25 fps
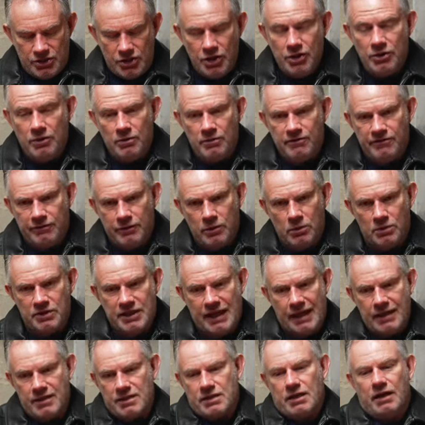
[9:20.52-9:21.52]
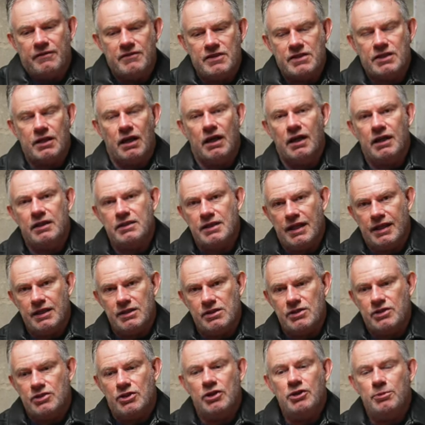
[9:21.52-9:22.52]
2 fuel tanks either side,
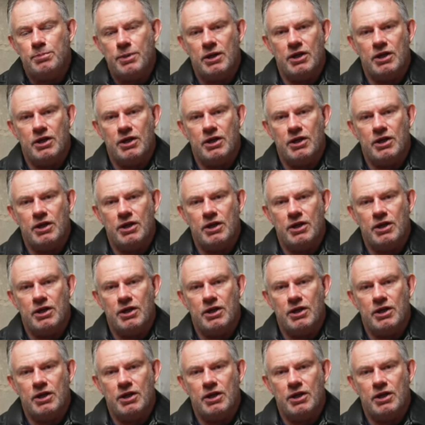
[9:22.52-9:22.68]
hence 2